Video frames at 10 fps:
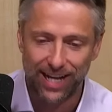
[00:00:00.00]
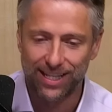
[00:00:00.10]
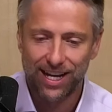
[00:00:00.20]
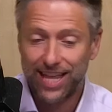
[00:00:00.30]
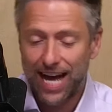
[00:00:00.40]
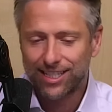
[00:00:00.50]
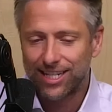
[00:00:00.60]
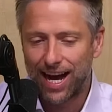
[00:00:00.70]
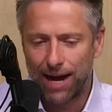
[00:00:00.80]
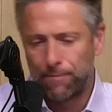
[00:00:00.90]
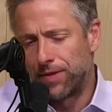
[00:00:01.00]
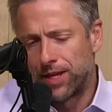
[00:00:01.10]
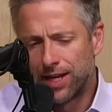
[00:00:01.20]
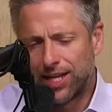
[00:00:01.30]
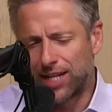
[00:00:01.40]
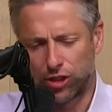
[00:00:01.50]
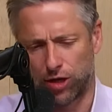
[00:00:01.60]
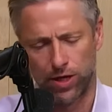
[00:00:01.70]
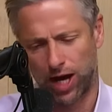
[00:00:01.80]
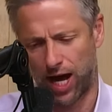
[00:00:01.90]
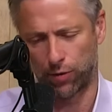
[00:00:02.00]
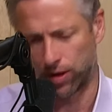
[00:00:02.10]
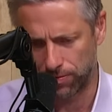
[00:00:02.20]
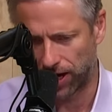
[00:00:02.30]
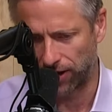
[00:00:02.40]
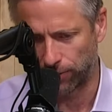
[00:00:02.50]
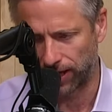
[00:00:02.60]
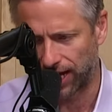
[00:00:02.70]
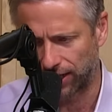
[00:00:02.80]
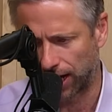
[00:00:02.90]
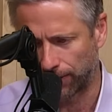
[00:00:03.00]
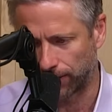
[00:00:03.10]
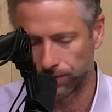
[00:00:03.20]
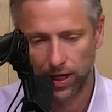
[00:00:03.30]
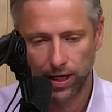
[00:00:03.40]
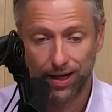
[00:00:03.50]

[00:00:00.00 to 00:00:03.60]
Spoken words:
I don't want to be bothered by that topic.